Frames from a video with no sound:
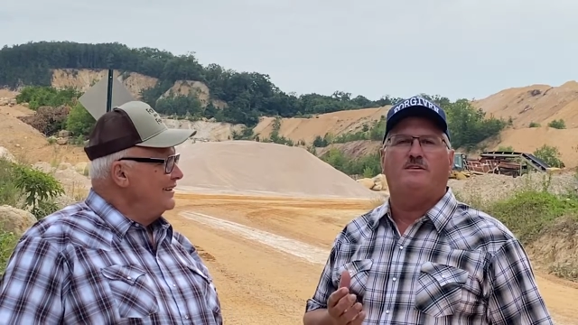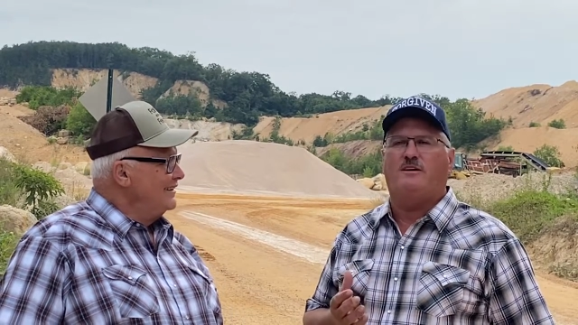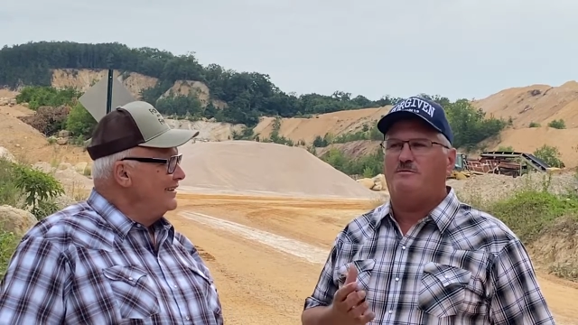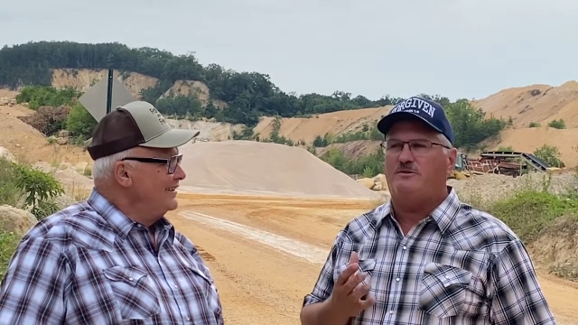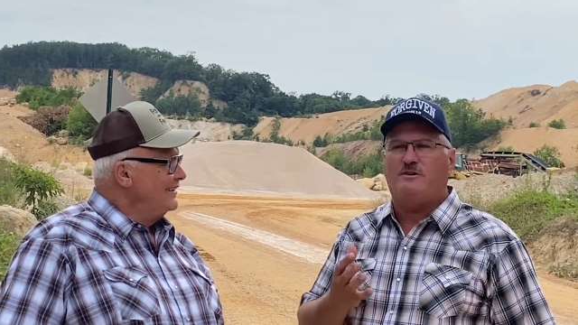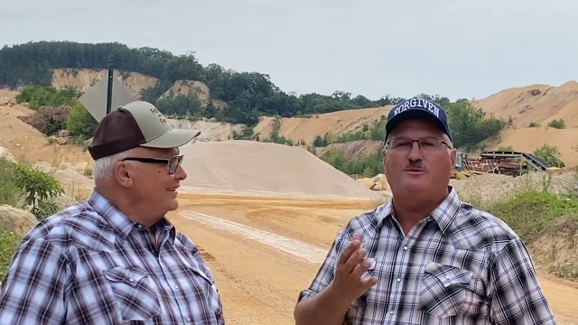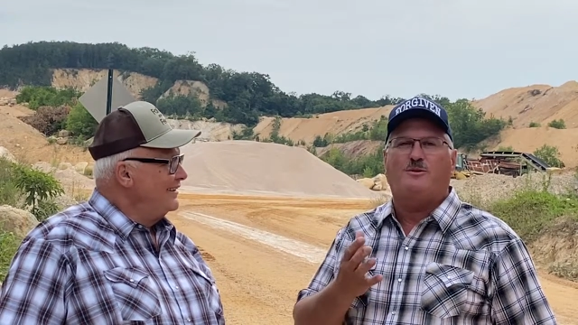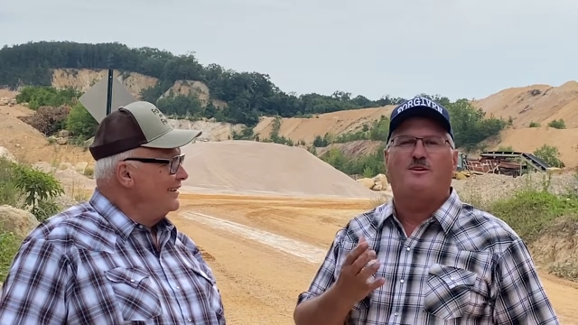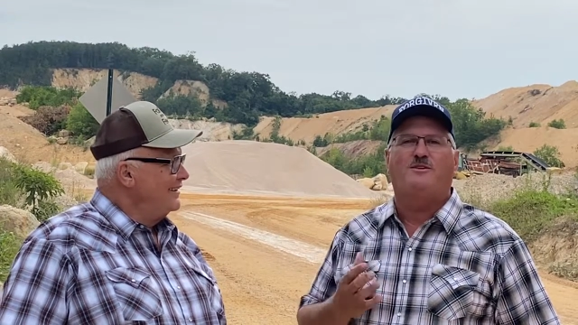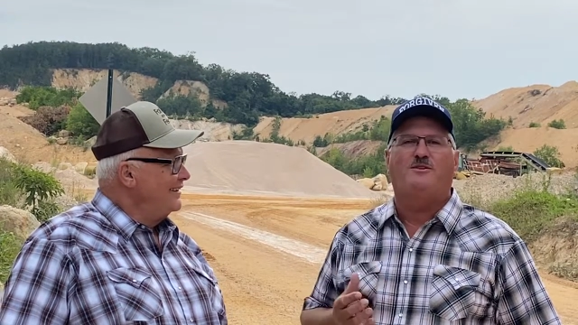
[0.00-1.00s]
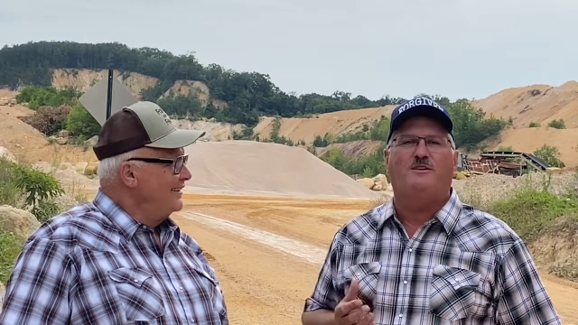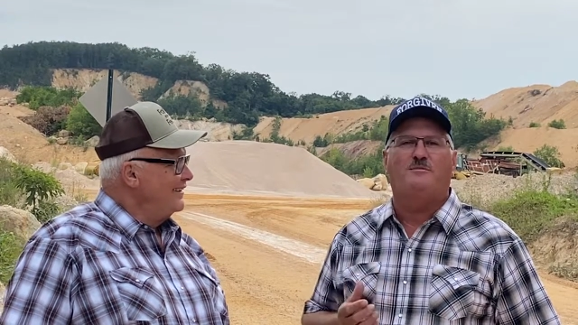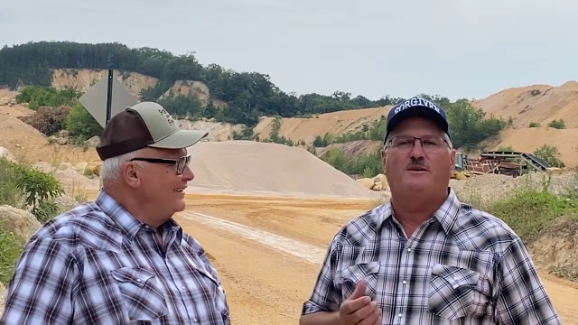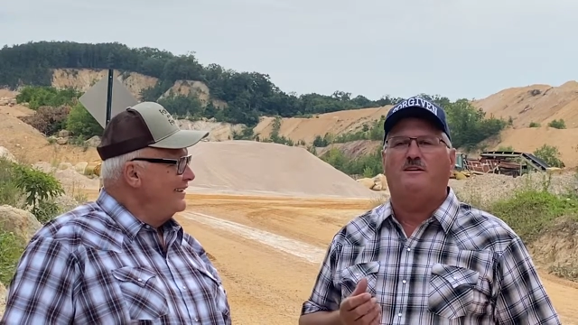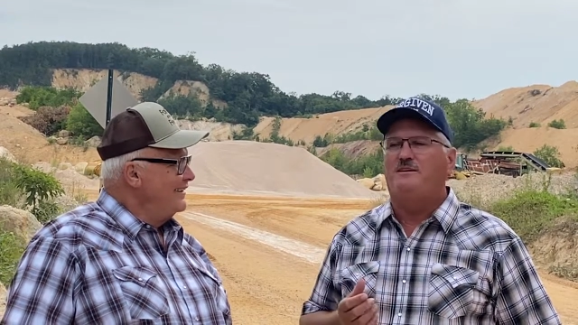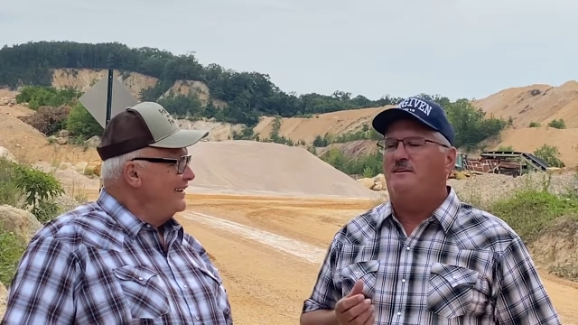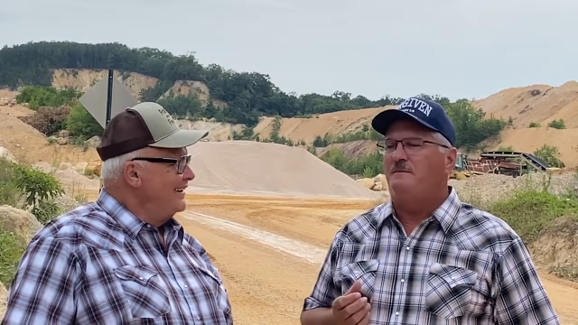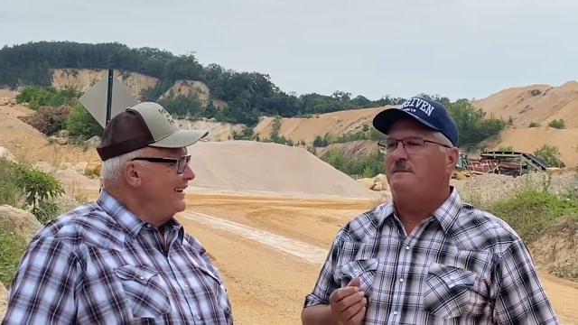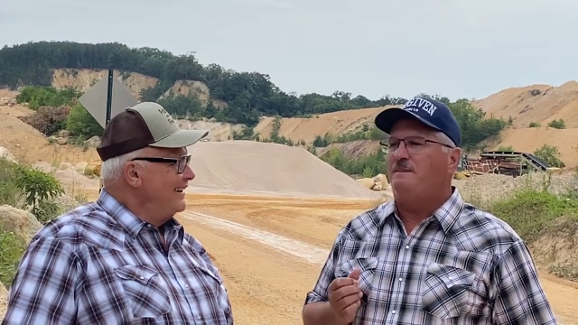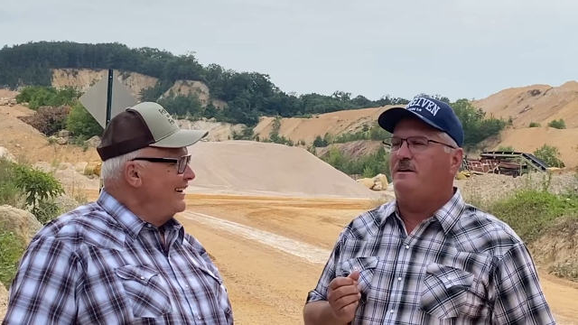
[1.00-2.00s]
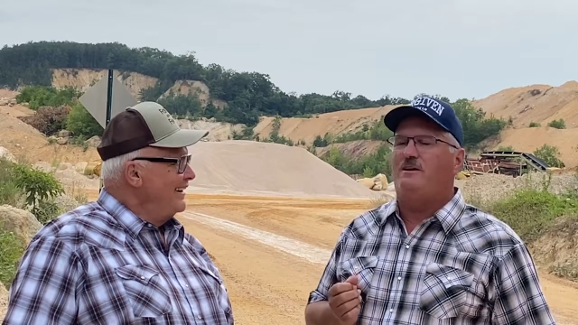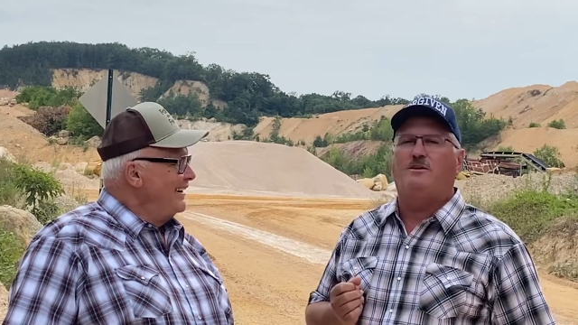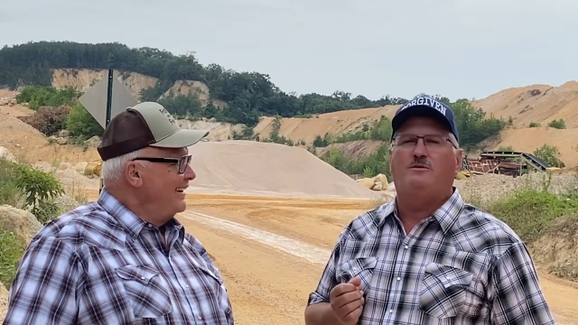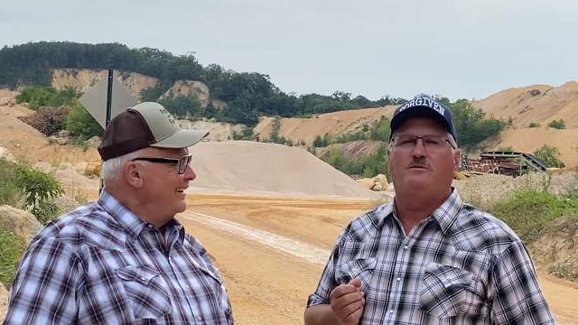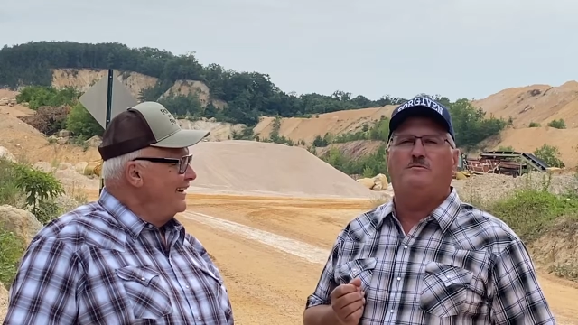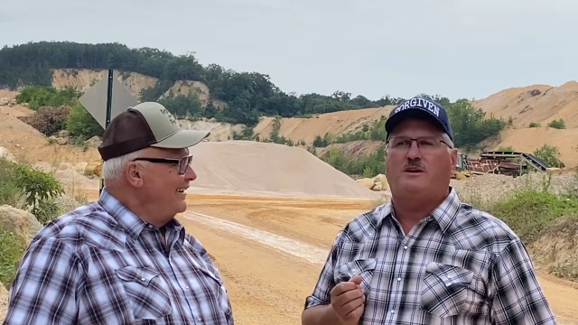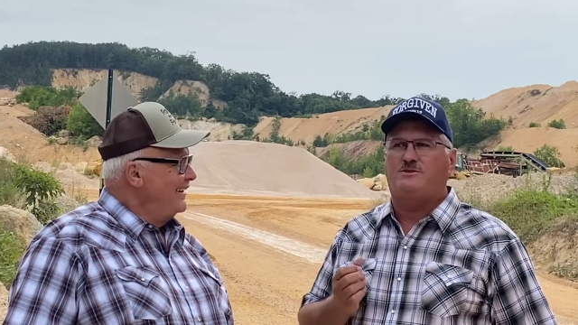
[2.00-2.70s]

Speaker 1: and I'm still working on it, but you know, by